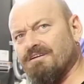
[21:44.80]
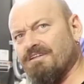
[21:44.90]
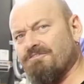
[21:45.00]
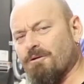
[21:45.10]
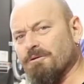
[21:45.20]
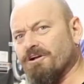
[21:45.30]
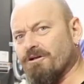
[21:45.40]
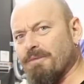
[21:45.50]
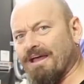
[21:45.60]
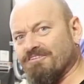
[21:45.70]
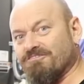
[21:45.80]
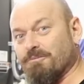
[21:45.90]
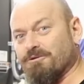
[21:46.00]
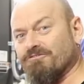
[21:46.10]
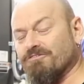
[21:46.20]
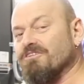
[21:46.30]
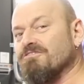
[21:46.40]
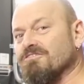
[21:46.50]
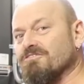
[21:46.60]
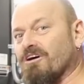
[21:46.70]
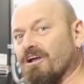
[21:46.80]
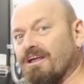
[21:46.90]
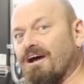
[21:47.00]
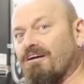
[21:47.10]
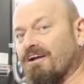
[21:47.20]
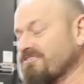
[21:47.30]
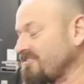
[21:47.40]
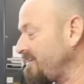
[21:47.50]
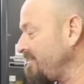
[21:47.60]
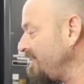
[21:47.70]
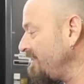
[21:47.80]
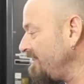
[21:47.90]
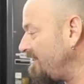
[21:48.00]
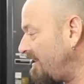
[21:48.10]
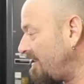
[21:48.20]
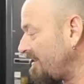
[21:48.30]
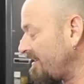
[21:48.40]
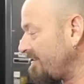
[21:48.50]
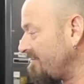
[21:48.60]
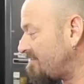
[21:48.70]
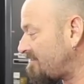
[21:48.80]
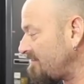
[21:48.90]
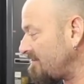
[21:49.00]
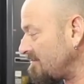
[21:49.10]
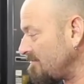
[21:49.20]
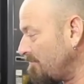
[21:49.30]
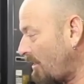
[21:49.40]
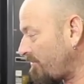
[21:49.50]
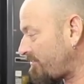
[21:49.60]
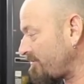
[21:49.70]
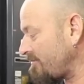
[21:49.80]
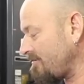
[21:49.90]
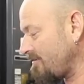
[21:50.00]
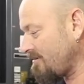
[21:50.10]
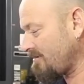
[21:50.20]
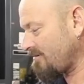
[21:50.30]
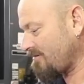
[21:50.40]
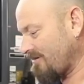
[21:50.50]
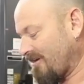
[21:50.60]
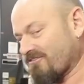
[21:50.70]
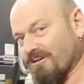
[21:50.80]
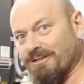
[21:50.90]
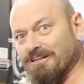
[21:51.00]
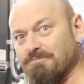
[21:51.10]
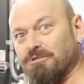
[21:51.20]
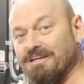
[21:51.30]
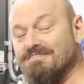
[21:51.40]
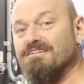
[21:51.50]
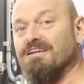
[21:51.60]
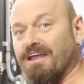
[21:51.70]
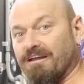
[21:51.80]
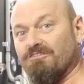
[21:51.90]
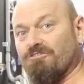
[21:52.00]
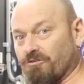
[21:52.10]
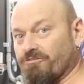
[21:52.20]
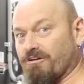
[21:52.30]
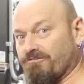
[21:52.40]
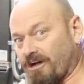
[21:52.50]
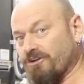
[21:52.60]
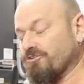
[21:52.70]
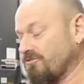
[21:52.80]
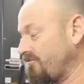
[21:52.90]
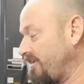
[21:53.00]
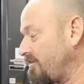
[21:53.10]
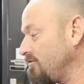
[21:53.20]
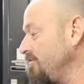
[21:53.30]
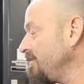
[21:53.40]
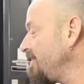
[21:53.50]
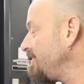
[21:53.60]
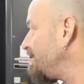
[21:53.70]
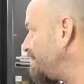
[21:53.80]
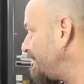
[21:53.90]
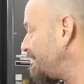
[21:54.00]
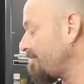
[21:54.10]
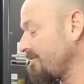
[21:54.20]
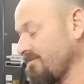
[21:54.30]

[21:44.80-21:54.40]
And that's probably not a bad description for this entire car, actually. Uh, it is both aesthetically pleasing and it's also a functional vehicle. Uh,